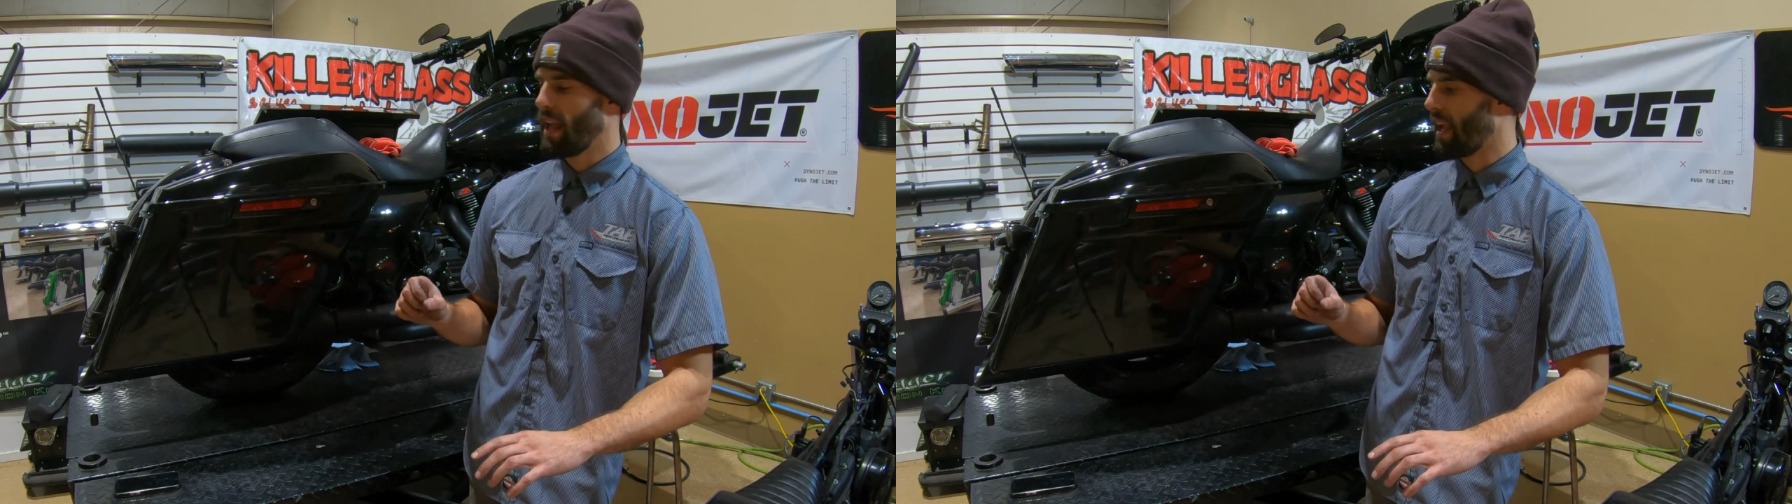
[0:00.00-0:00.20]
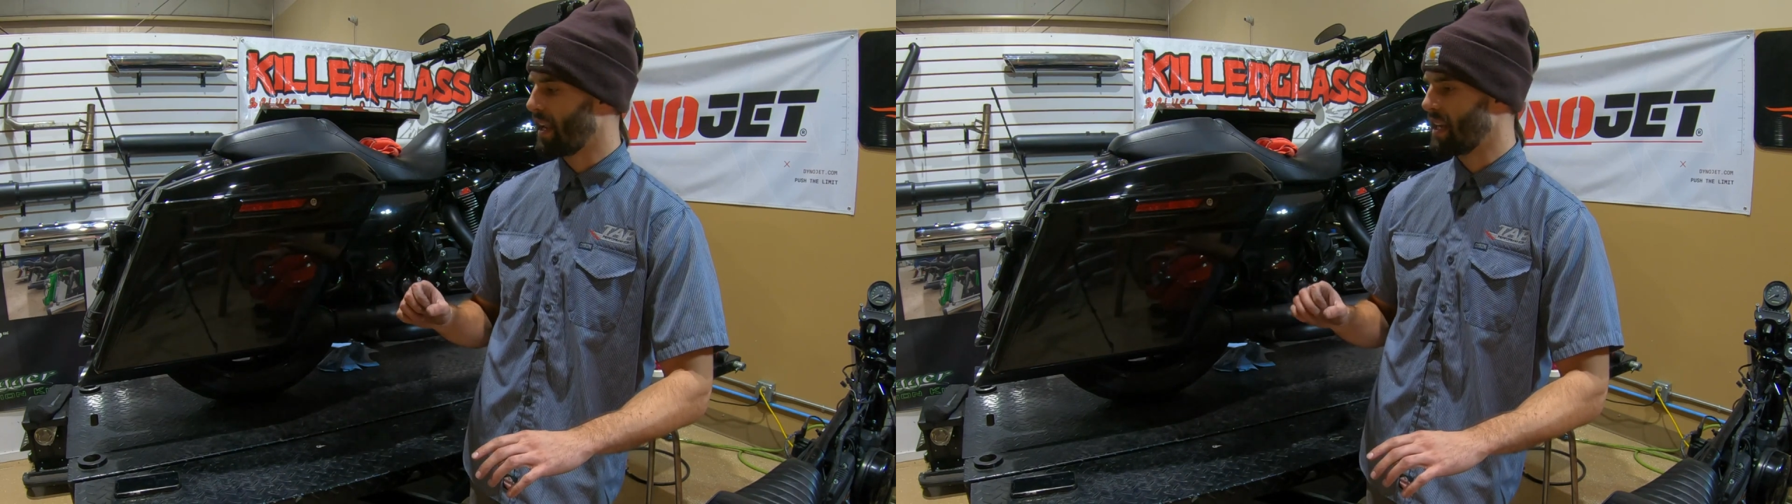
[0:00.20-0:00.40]

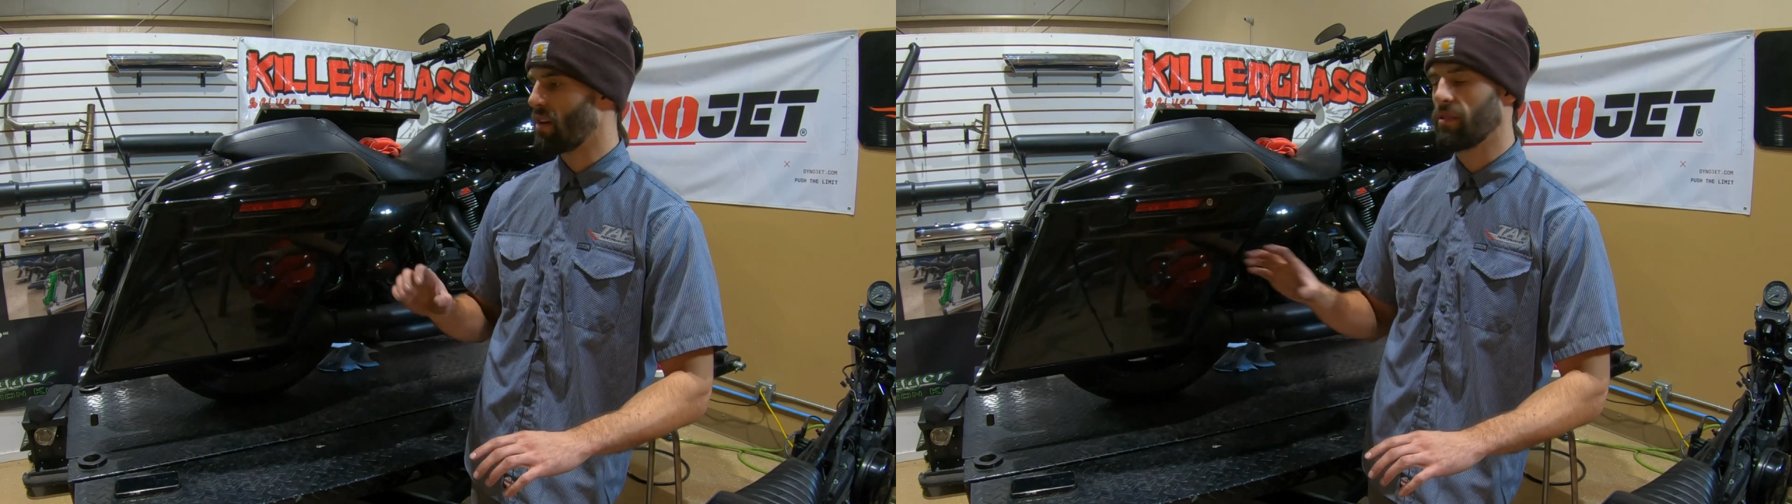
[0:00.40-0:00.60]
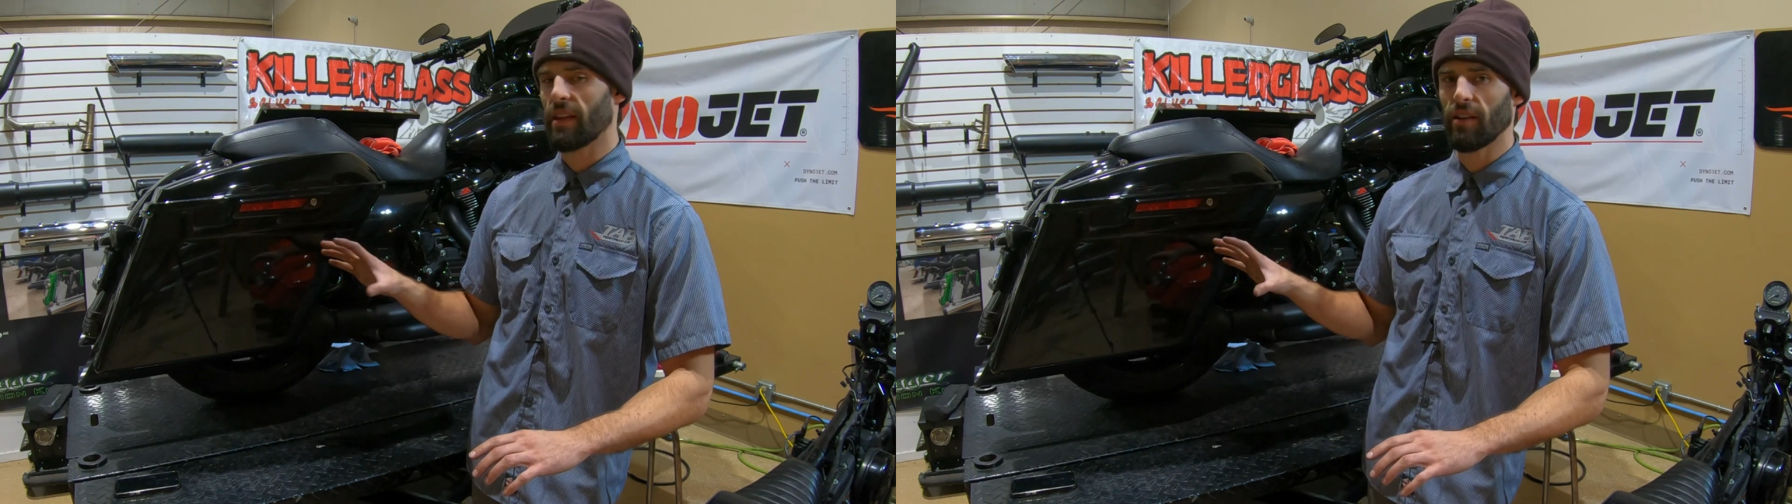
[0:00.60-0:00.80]
and
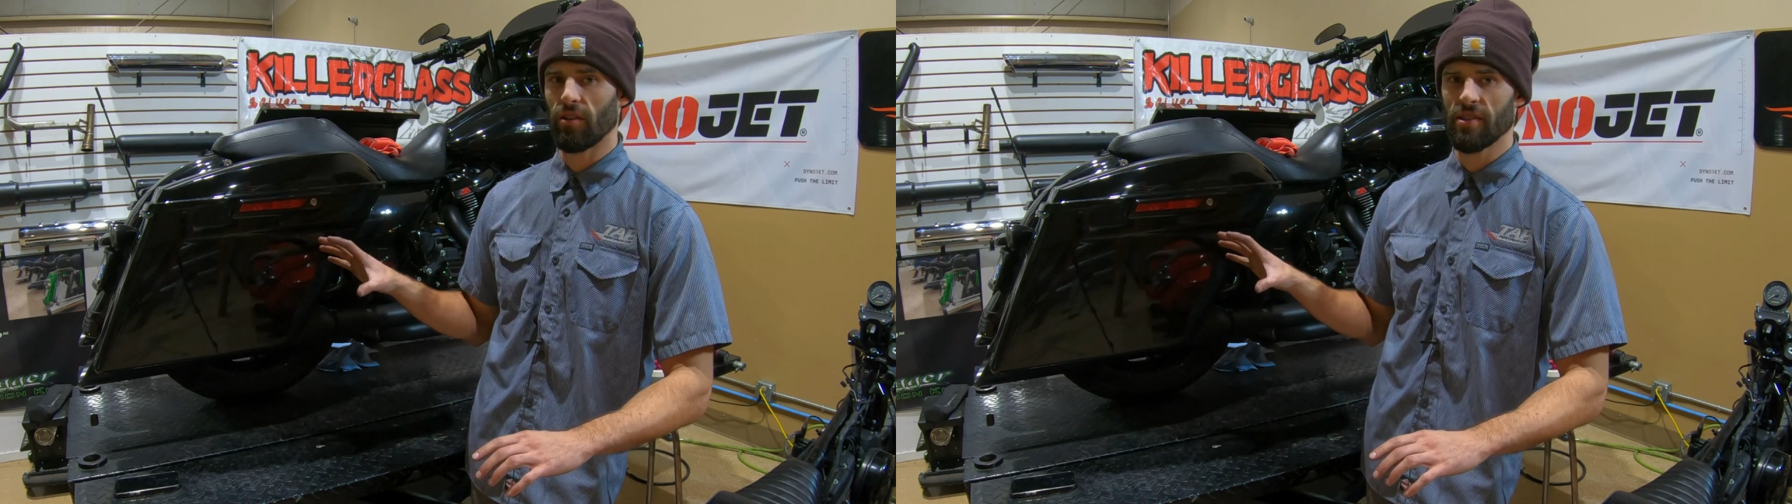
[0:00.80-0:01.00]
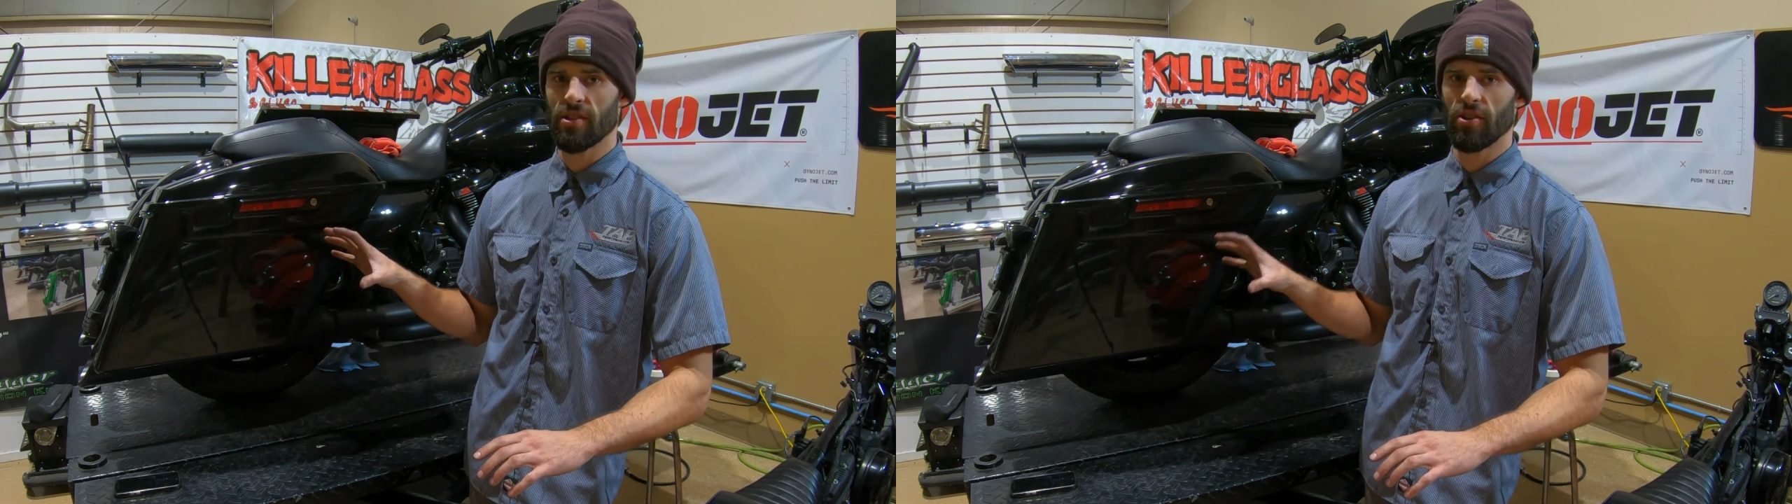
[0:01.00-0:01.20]
everything
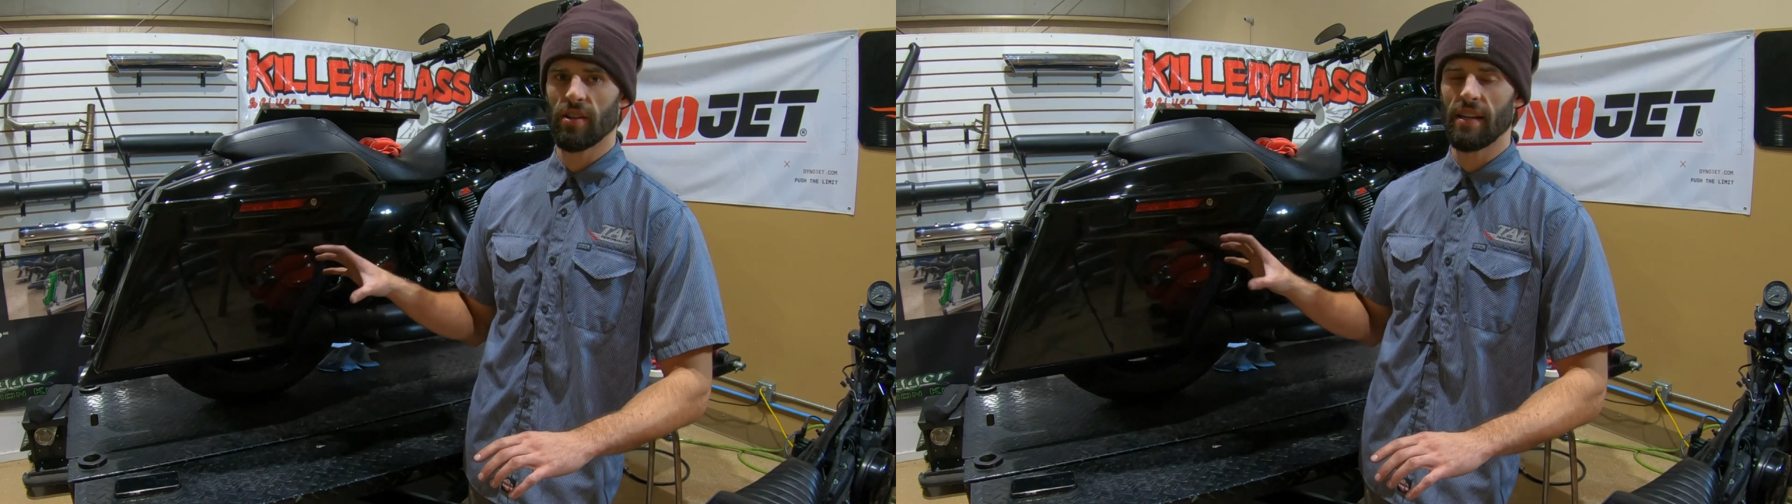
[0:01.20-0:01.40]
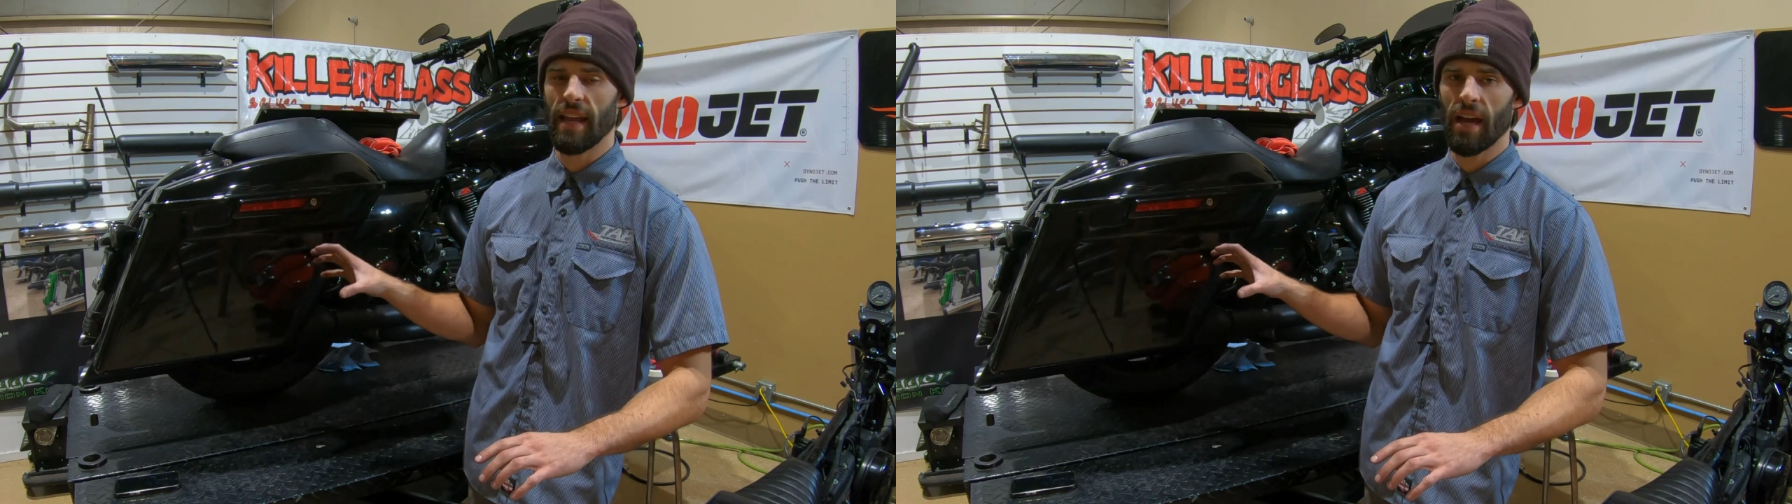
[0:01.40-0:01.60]
looks good
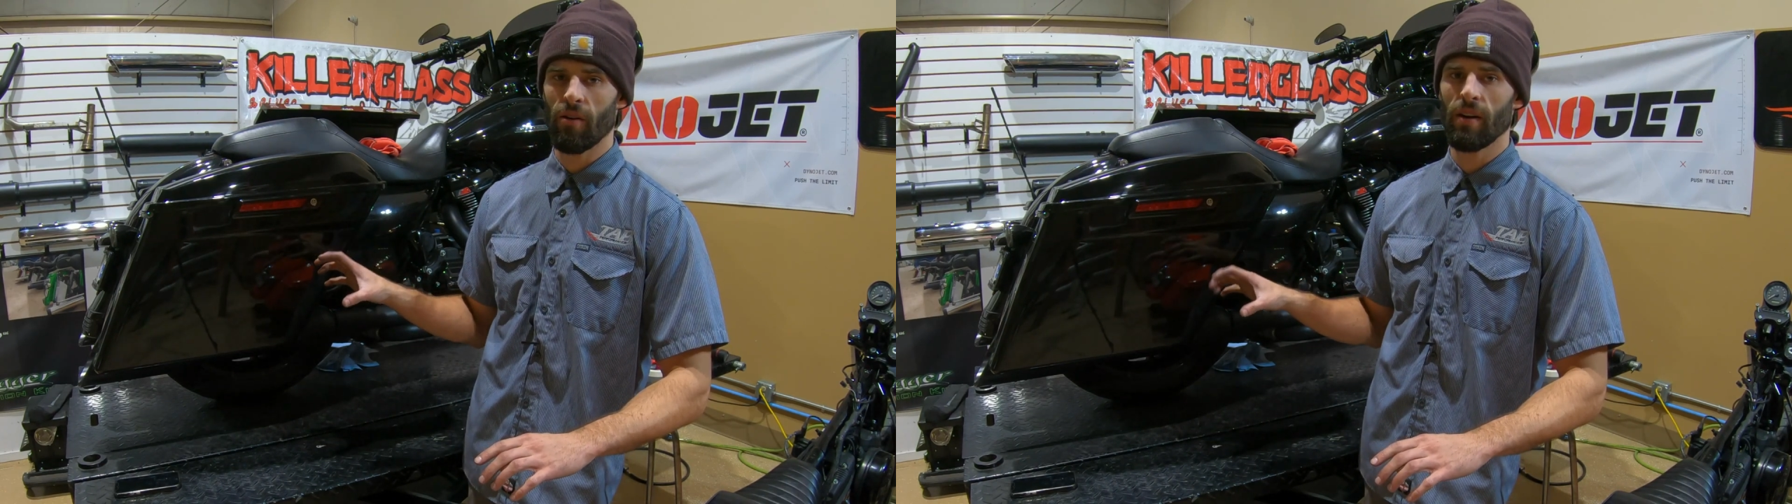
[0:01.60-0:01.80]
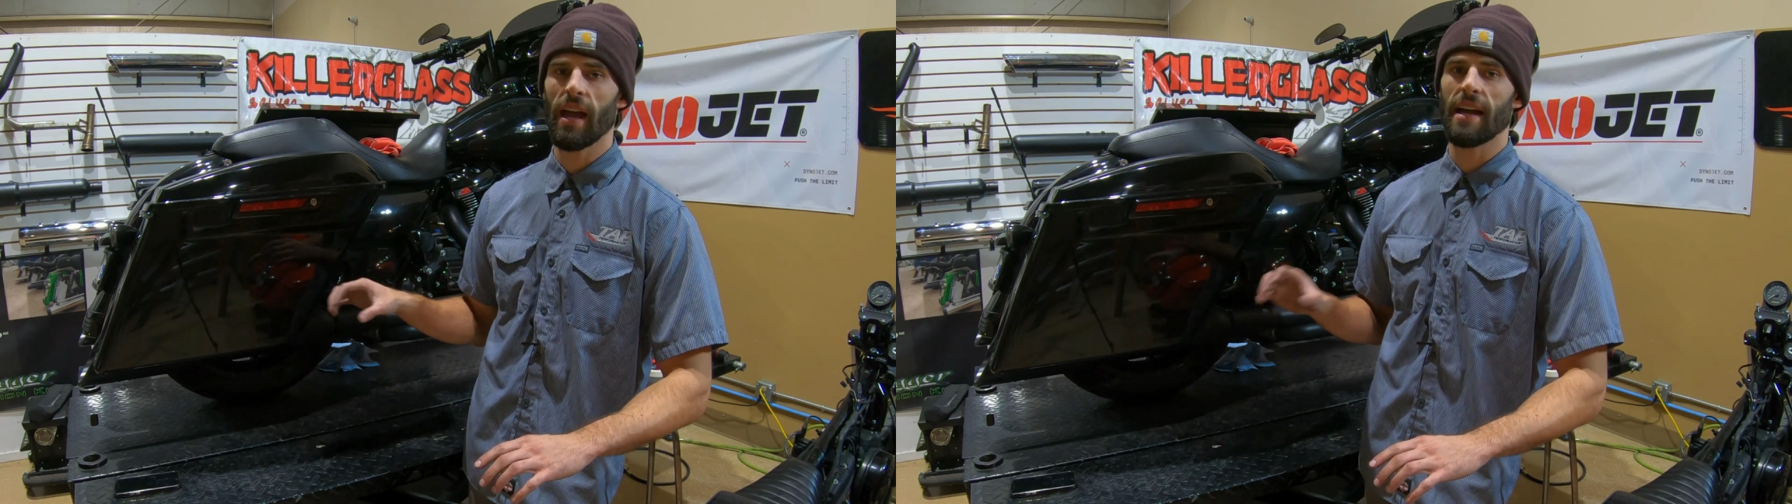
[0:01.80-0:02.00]
now,